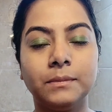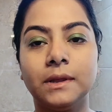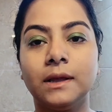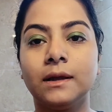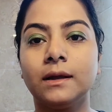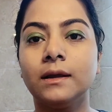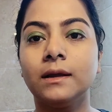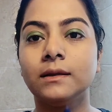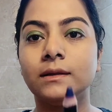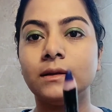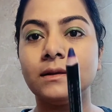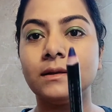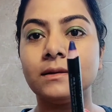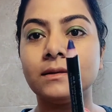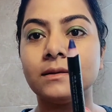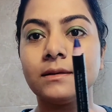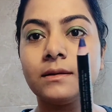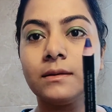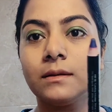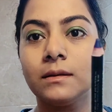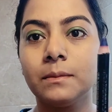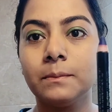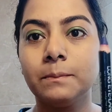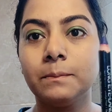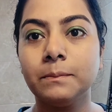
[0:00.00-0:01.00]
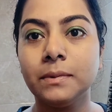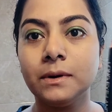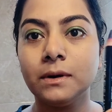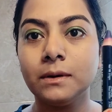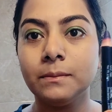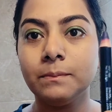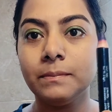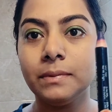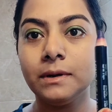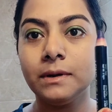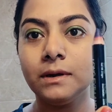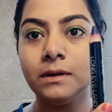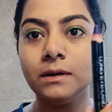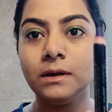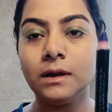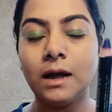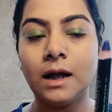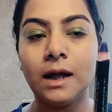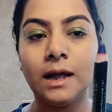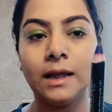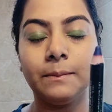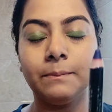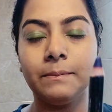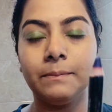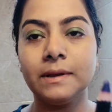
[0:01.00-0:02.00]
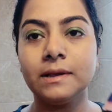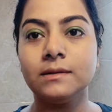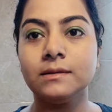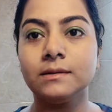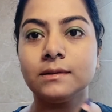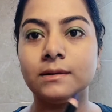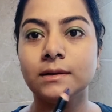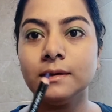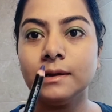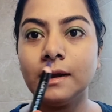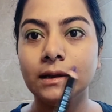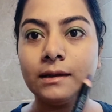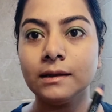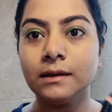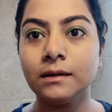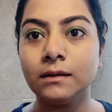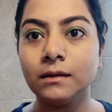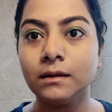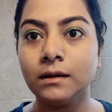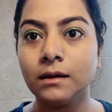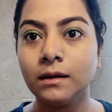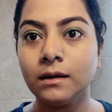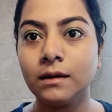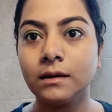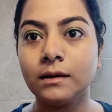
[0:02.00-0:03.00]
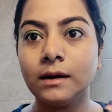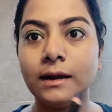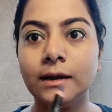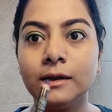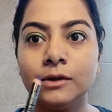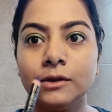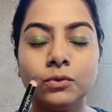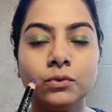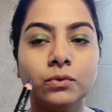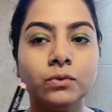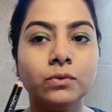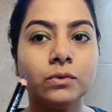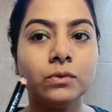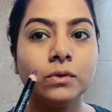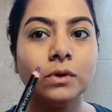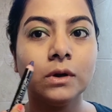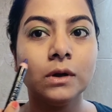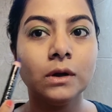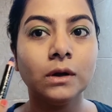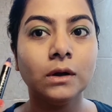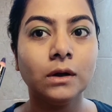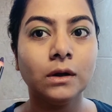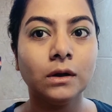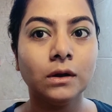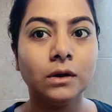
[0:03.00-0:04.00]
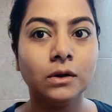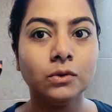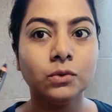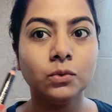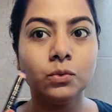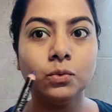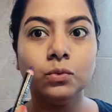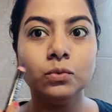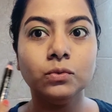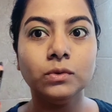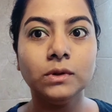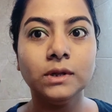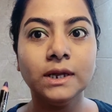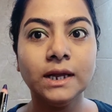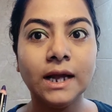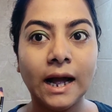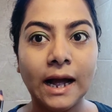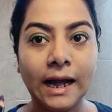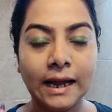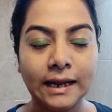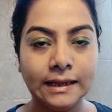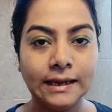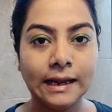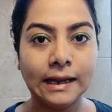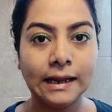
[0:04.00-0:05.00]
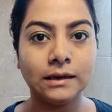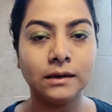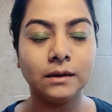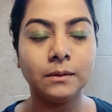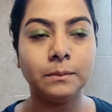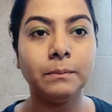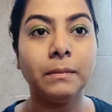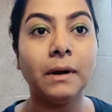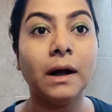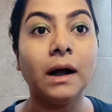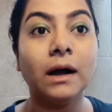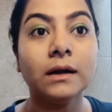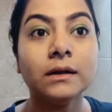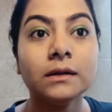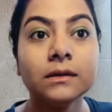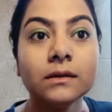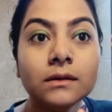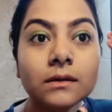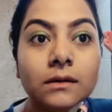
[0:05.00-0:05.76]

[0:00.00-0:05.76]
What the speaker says: I'm taking this purple eye pencil and try to do the eyeliner